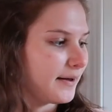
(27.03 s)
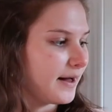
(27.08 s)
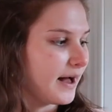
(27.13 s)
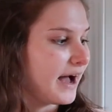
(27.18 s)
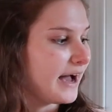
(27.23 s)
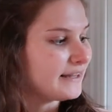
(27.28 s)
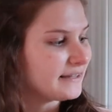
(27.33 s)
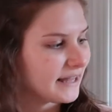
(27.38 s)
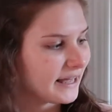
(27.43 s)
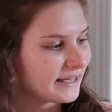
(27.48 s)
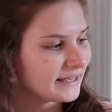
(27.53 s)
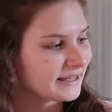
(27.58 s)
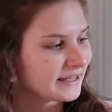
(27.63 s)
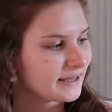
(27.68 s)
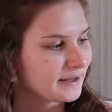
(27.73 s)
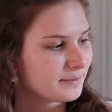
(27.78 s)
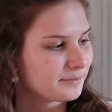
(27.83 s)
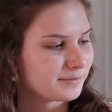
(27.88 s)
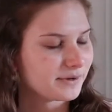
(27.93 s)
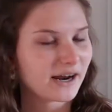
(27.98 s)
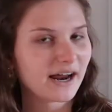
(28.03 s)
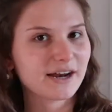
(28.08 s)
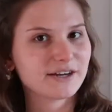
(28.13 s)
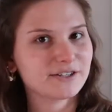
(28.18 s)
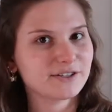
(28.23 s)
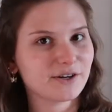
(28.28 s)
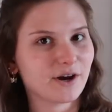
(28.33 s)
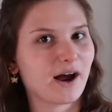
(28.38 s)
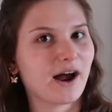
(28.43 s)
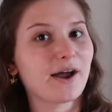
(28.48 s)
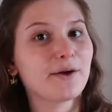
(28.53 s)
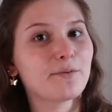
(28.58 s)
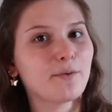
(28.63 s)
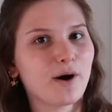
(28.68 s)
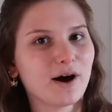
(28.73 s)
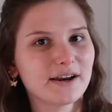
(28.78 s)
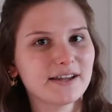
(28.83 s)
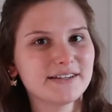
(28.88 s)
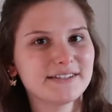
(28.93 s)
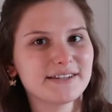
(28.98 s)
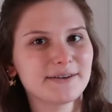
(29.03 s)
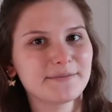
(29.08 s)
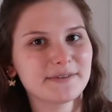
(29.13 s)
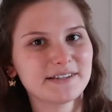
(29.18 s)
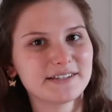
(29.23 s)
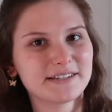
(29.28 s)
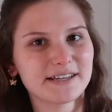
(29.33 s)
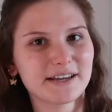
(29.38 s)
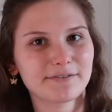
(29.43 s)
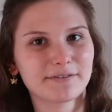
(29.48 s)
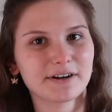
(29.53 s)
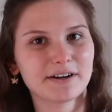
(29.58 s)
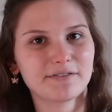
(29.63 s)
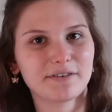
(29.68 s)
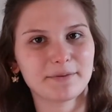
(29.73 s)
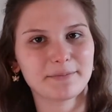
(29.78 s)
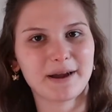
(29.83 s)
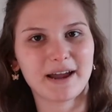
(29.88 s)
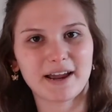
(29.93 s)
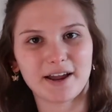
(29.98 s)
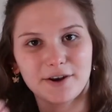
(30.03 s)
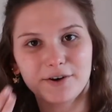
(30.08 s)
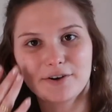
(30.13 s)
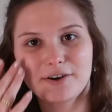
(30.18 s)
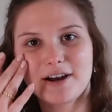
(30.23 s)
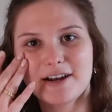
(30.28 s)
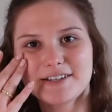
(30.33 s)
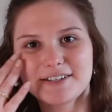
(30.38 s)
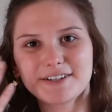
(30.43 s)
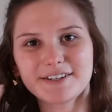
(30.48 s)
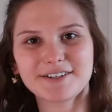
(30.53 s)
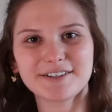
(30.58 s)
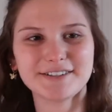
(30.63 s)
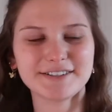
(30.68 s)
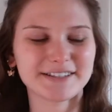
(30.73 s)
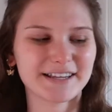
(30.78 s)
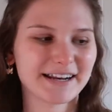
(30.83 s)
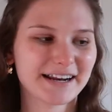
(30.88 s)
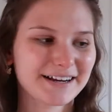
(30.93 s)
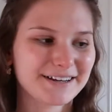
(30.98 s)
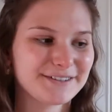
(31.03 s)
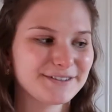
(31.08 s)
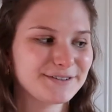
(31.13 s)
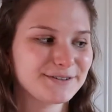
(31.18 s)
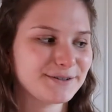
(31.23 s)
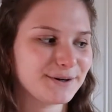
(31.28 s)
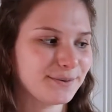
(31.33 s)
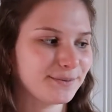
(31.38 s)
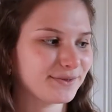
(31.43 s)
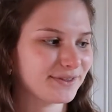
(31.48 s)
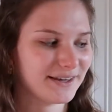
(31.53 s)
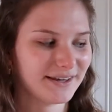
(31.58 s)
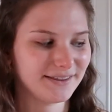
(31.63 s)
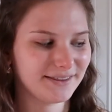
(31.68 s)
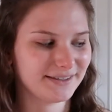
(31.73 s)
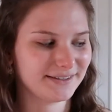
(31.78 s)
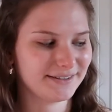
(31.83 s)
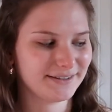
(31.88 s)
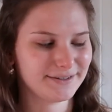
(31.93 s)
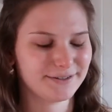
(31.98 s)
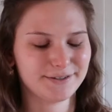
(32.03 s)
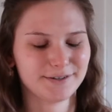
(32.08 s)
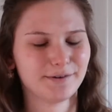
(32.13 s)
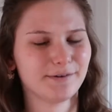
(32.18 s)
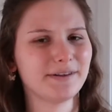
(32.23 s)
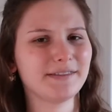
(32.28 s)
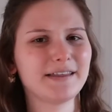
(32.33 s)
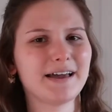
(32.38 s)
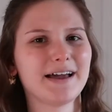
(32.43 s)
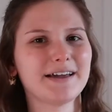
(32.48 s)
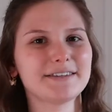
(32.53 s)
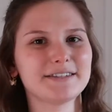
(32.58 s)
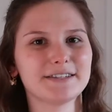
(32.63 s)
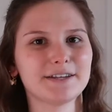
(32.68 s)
I like it, but I wanted something to get rid of my under eye circles, and I don't think this is doing that.